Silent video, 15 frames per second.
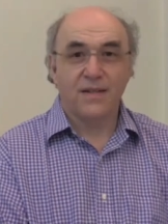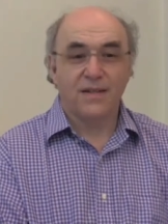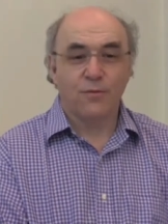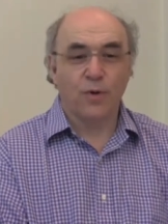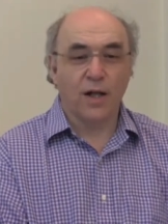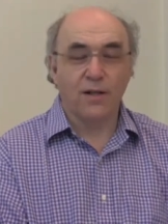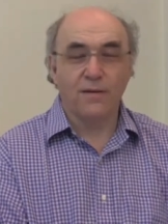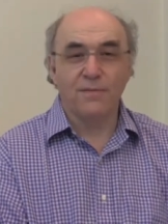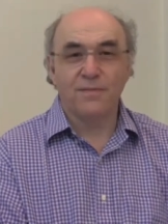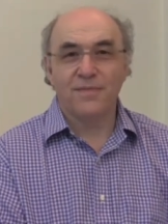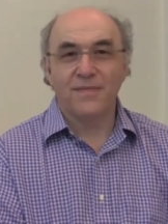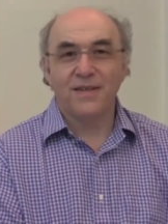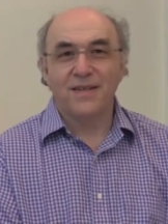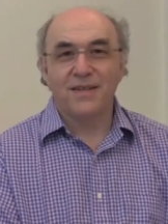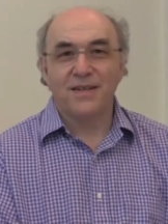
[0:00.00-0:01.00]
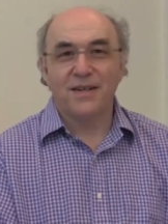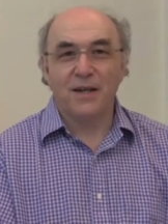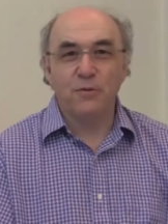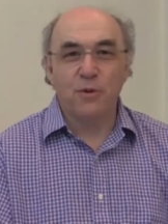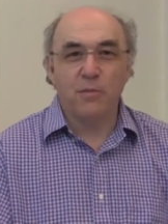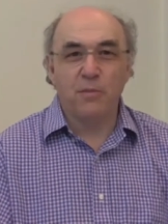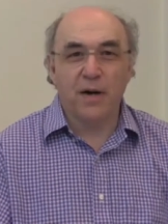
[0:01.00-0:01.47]
Well, it
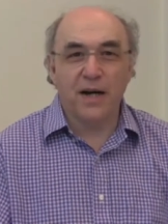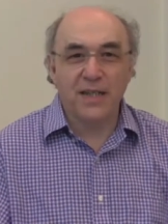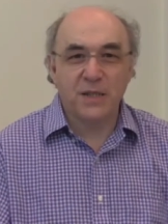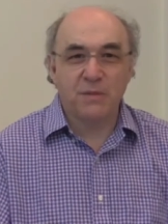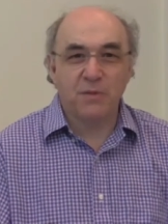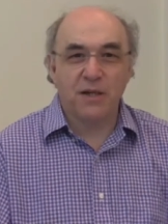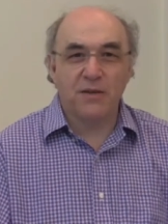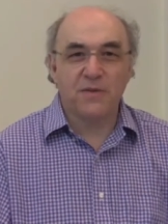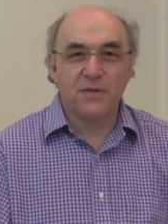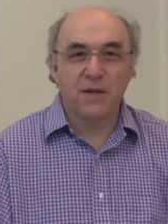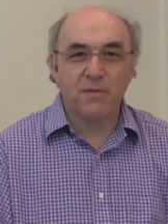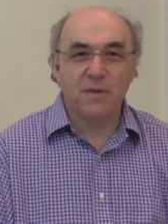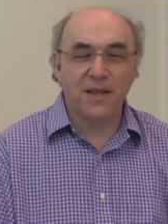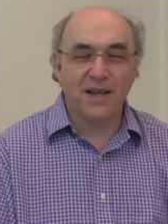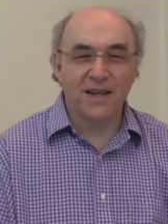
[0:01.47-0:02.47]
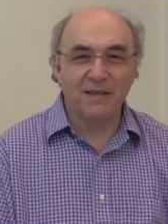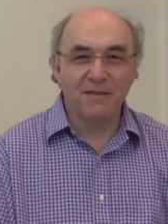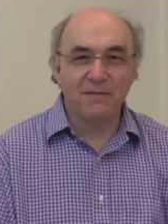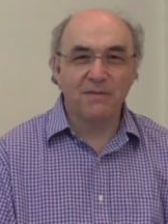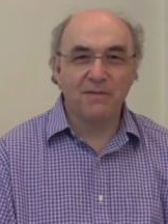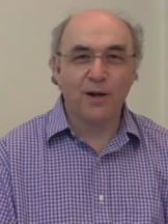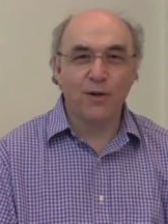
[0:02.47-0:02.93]
reminds me of something.
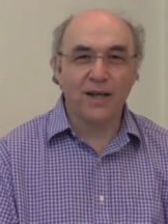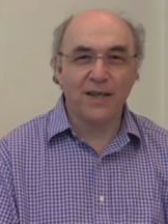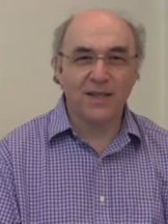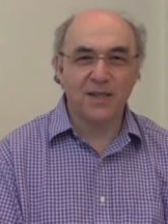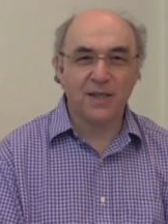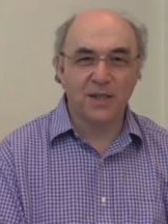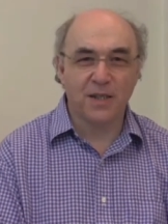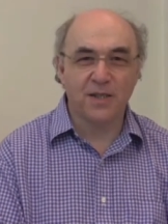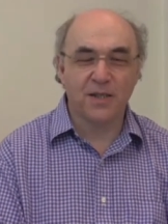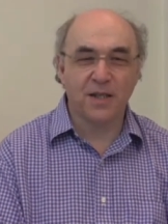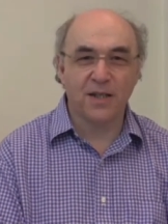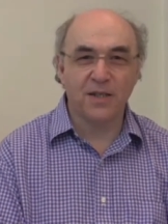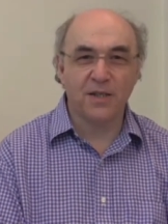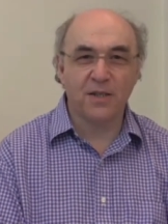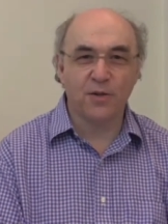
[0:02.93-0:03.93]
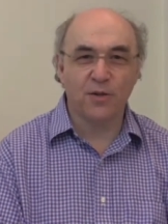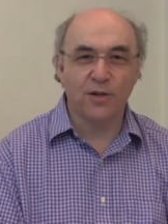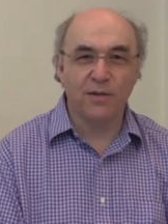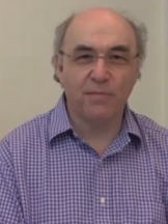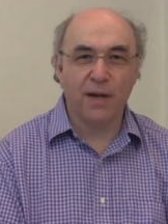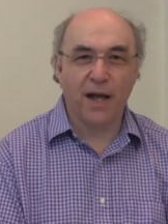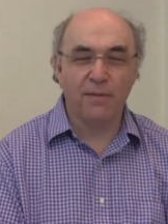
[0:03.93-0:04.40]
Okay, this is a silly story,
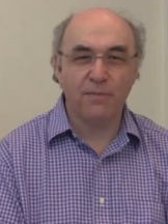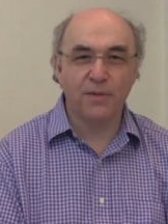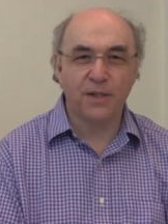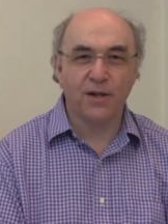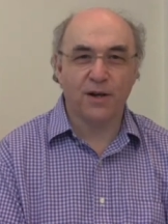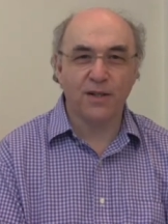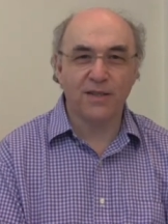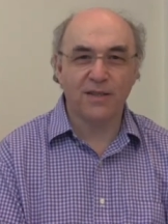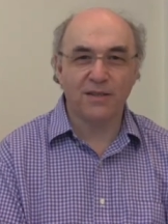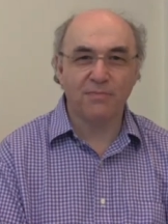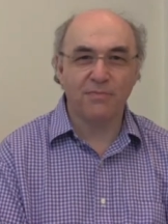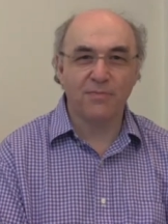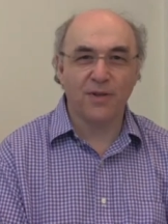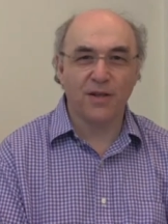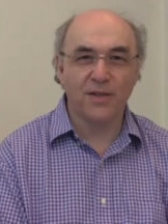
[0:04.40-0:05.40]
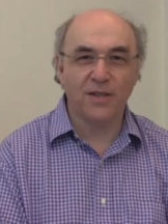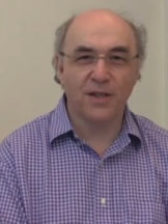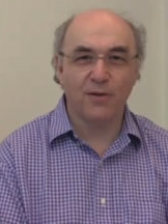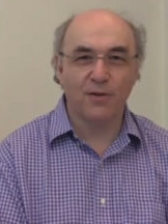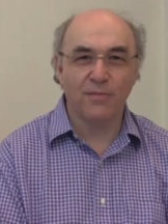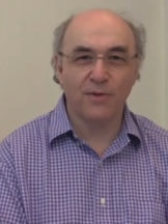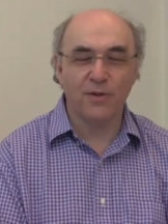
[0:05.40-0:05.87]
perhaps not
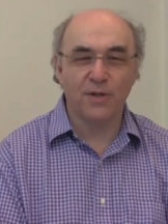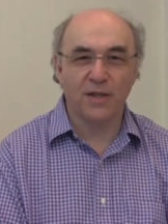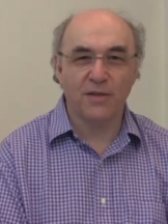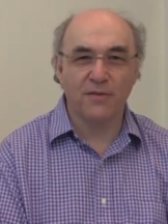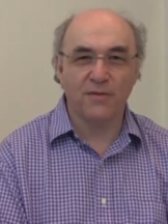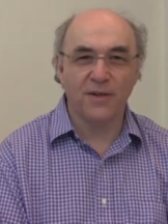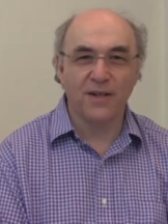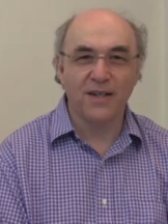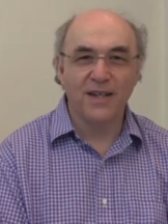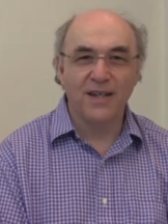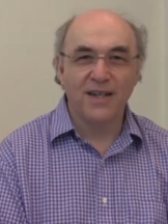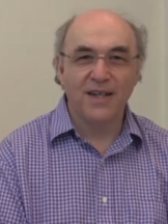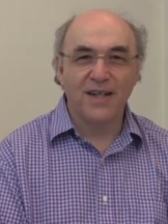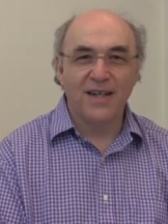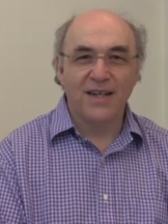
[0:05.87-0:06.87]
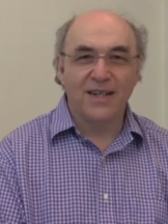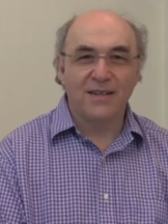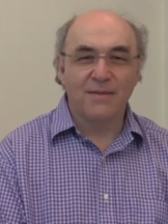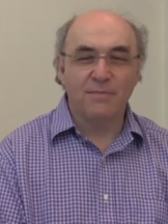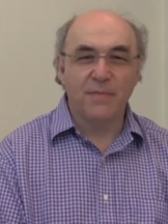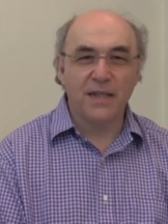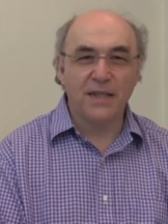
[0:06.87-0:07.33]
so amusing for
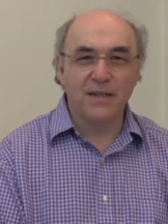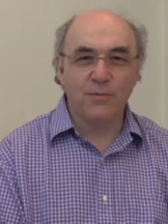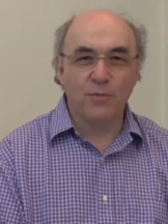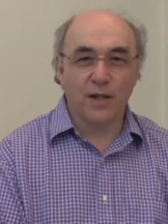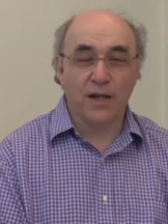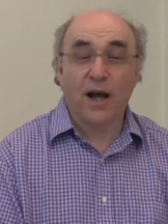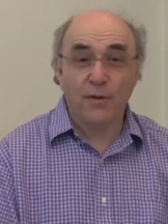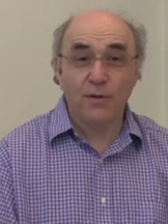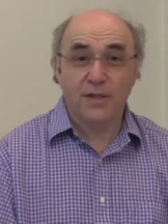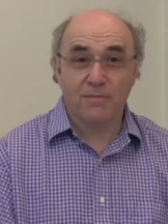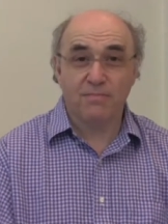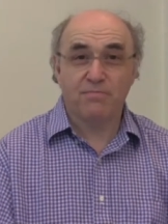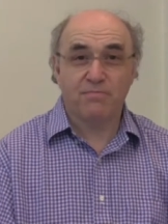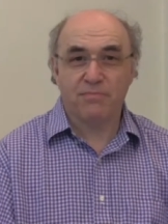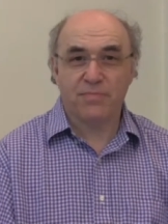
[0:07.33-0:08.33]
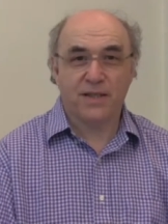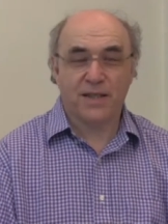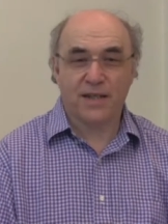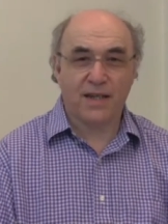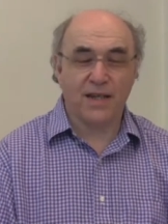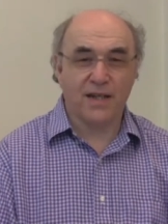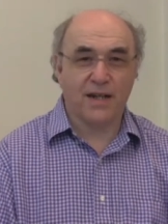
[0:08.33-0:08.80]
many. When I was a
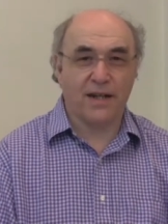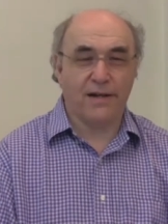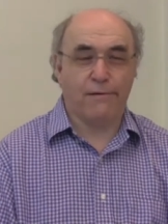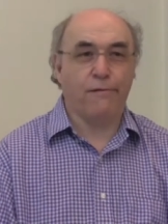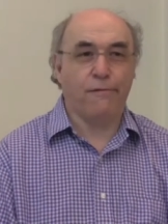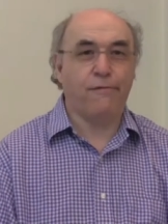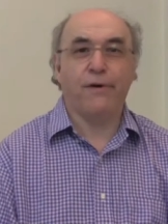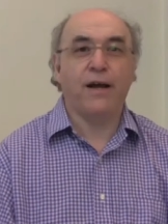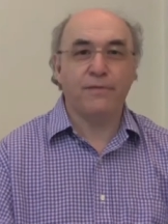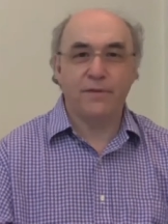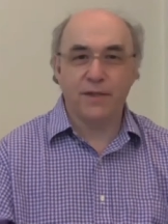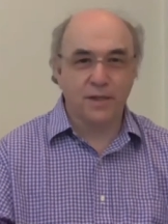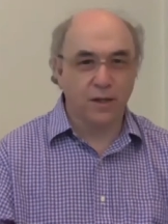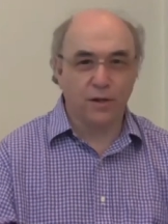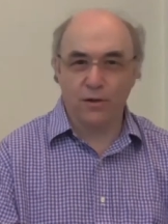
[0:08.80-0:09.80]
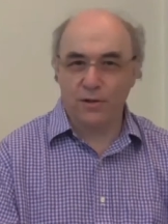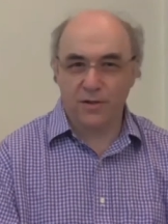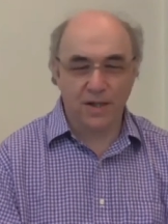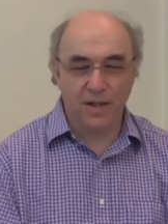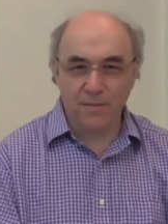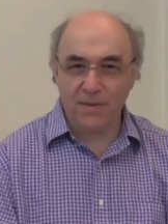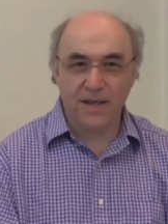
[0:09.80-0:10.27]
kid, I don't know, 5 years old or
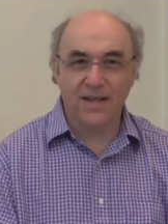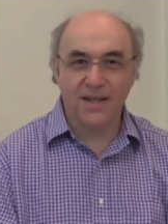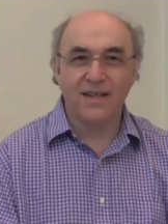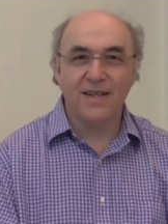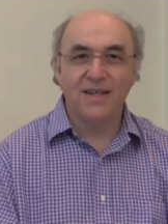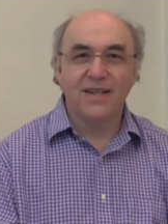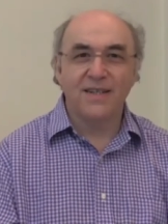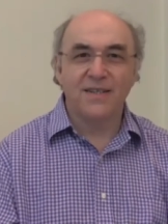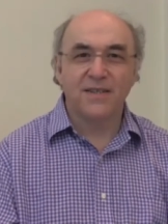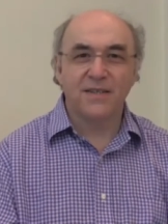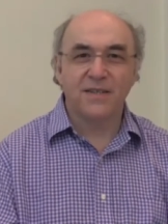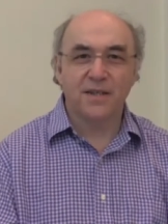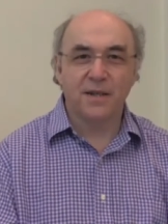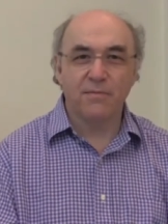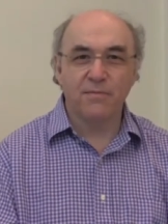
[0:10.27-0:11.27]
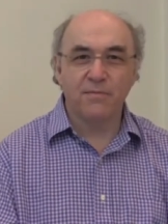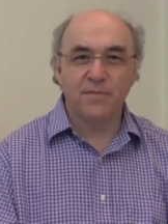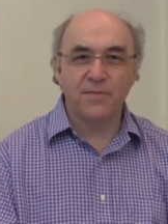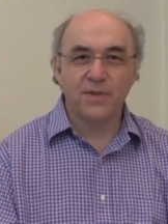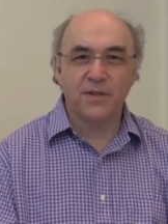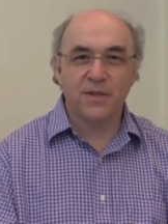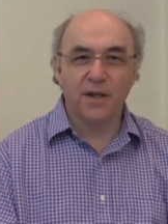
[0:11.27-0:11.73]
something,
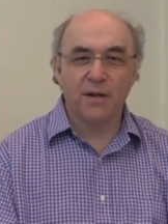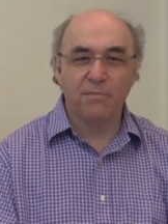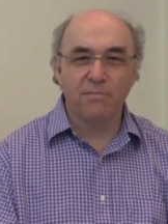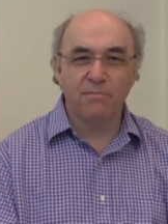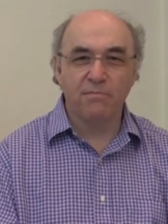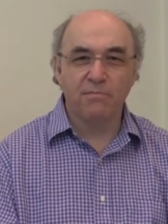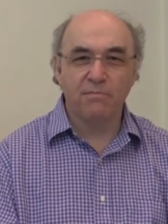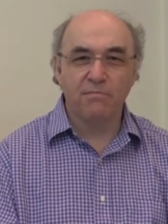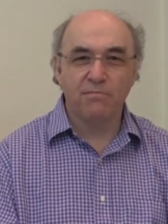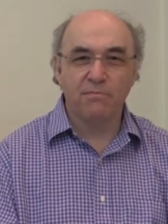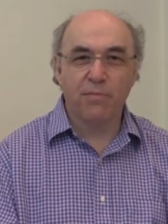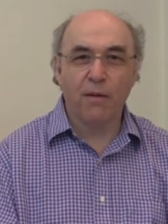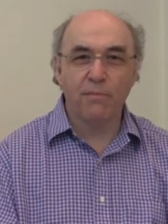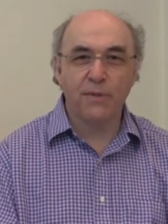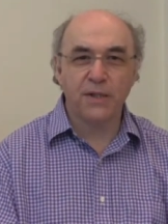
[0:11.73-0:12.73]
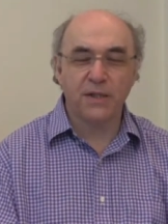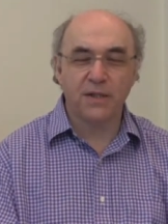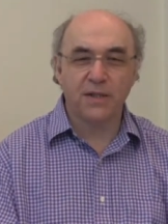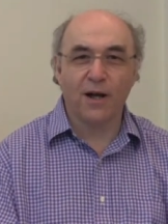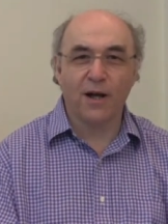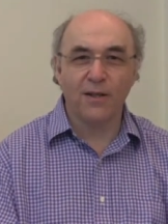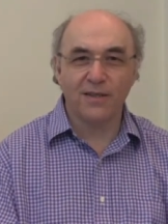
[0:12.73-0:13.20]
some pompous
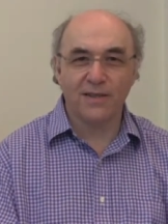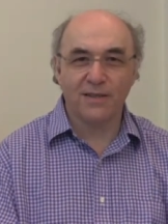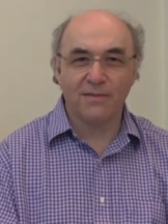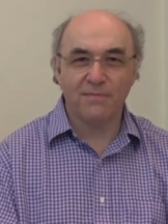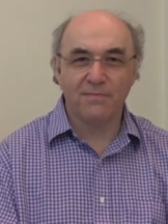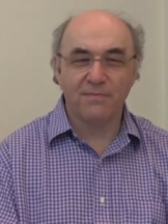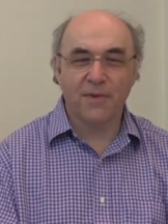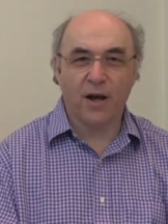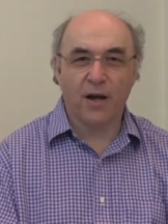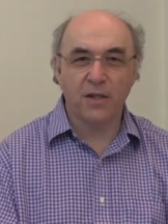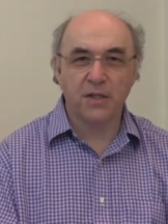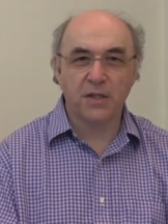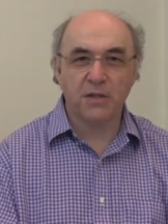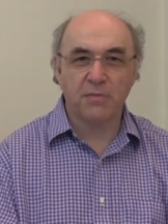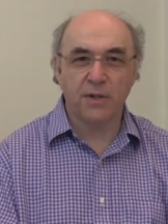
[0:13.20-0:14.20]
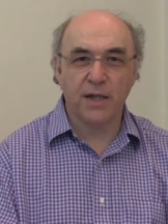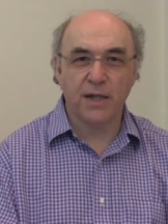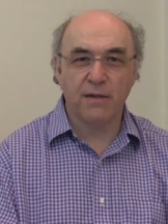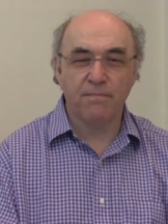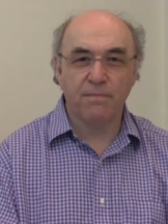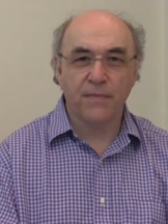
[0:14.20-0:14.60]
adult asks me,